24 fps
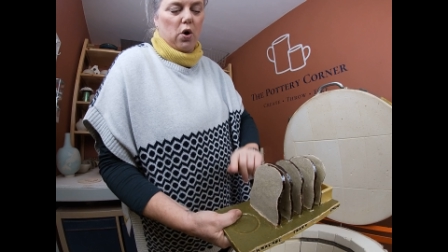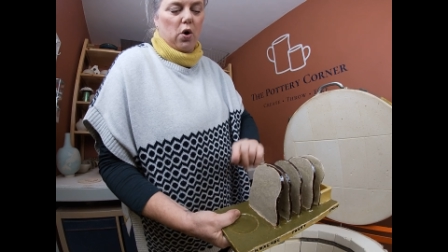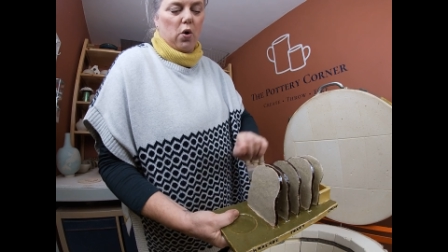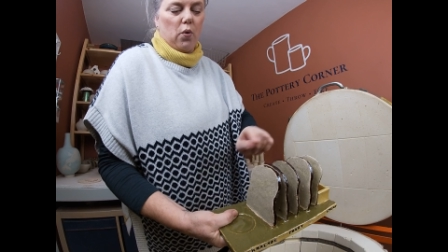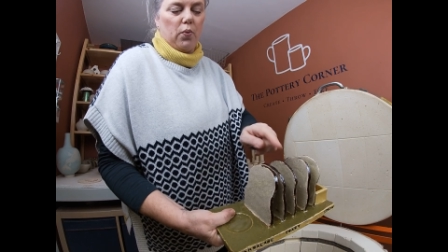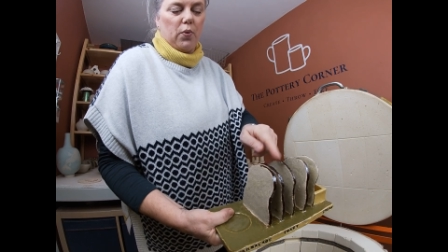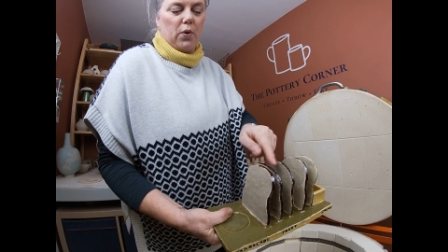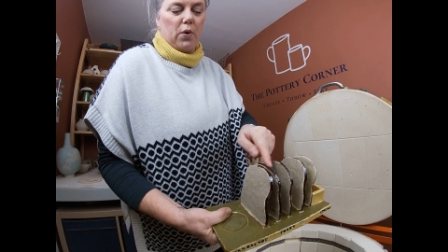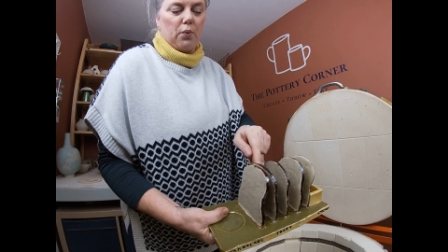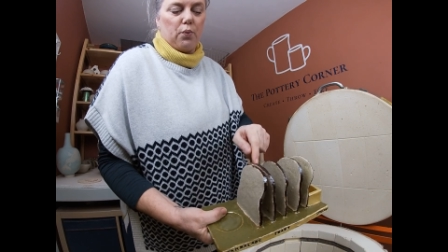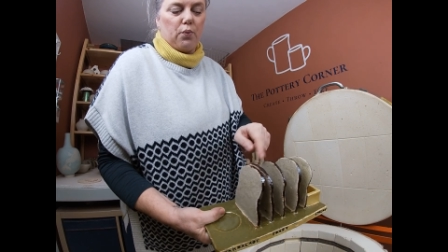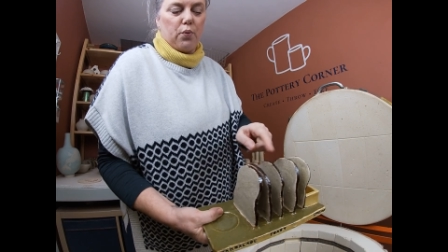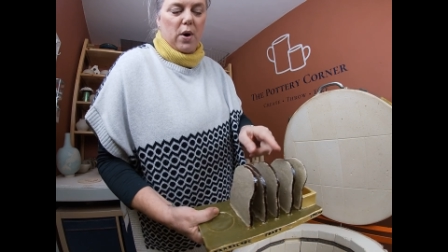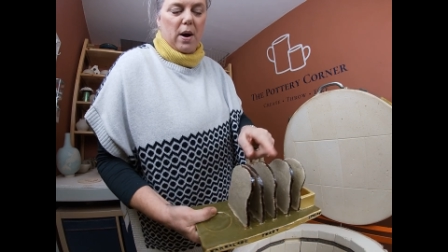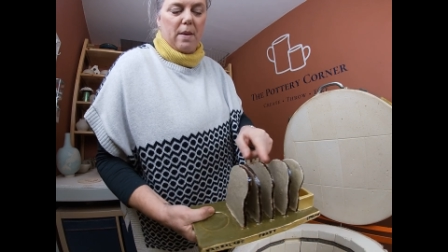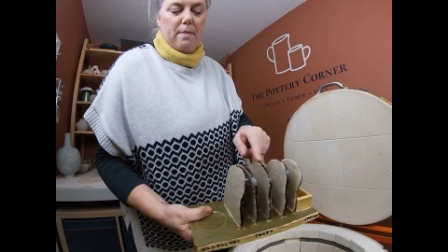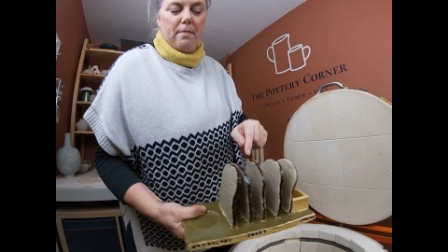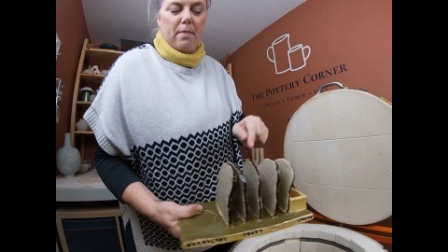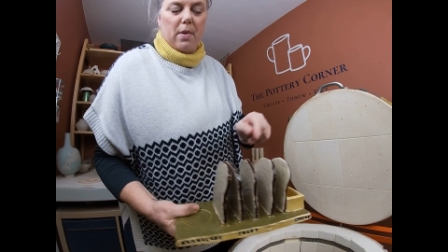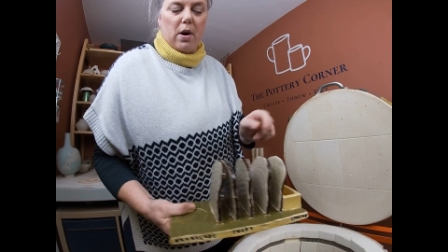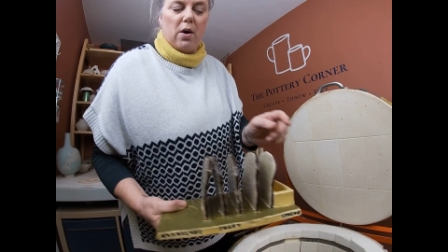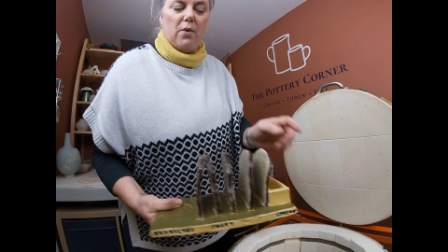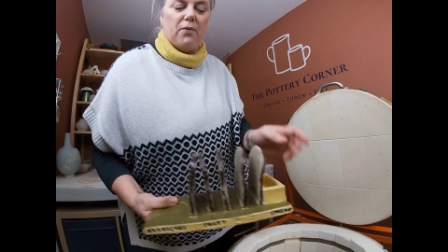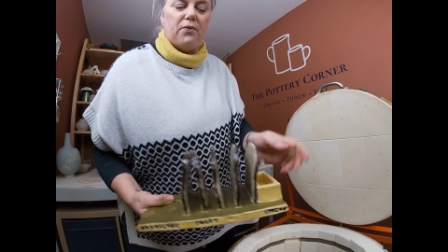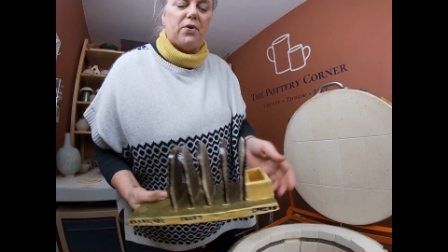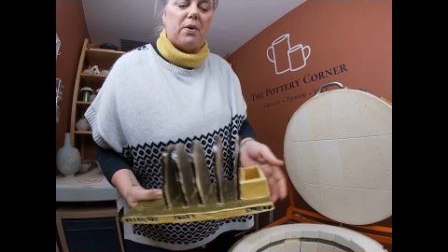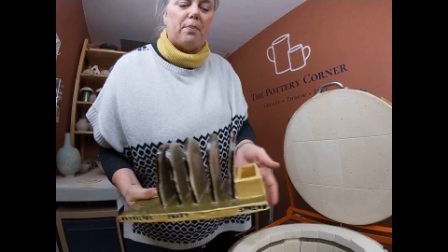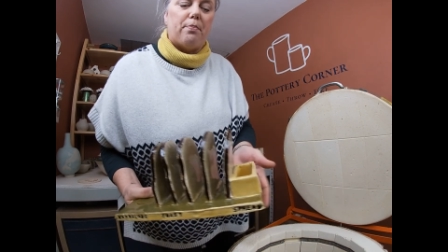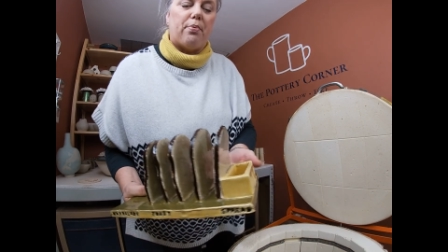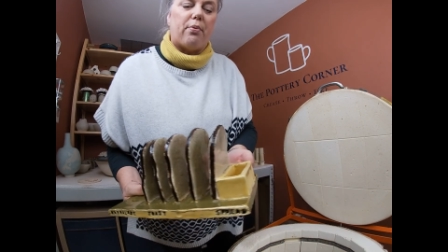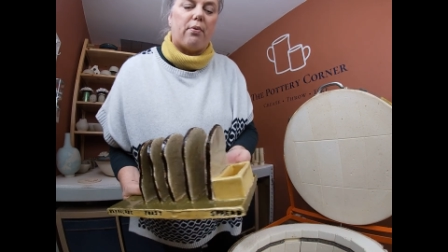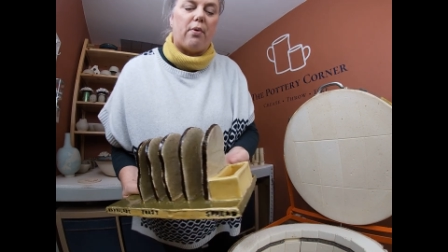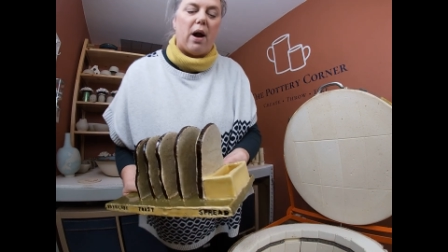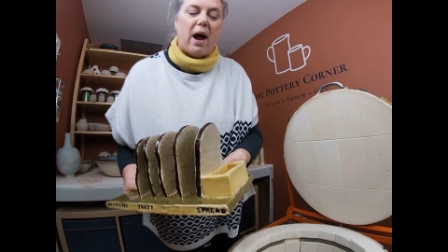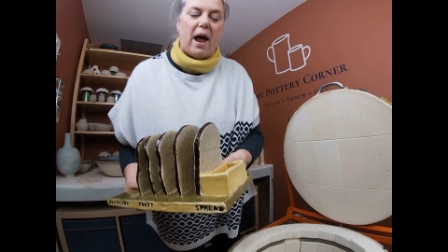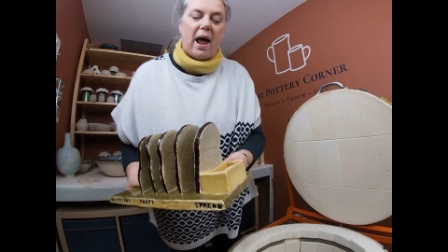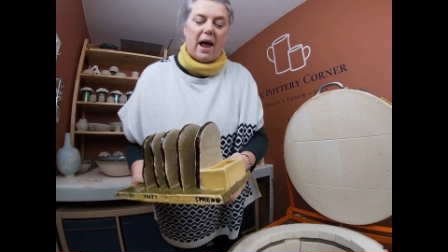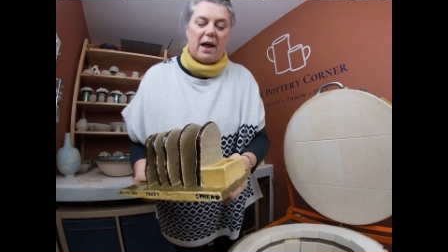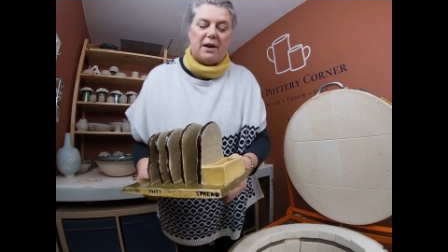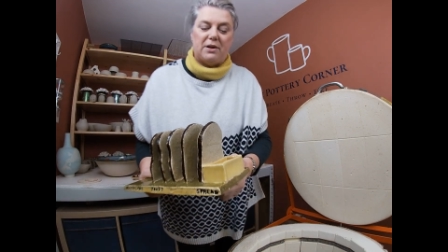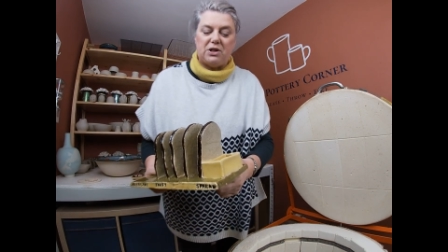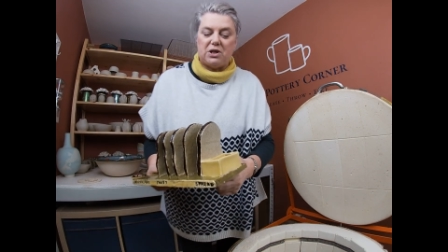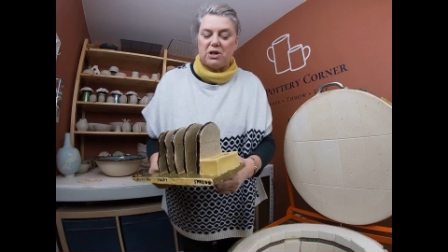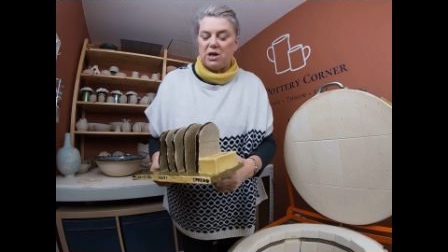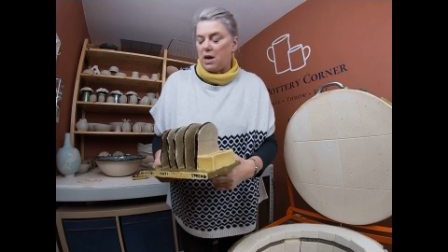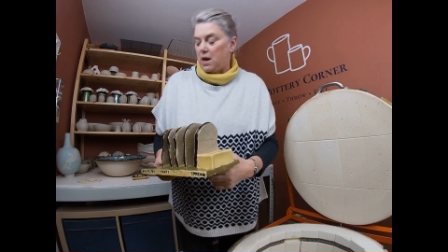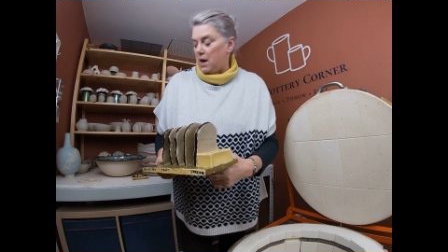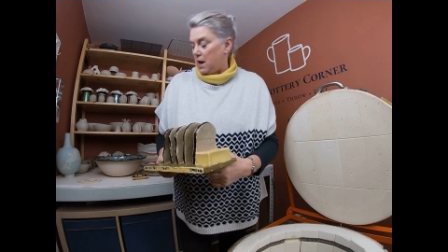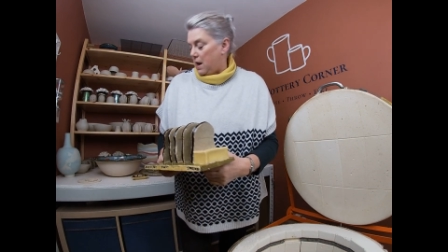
on the rim of the bread.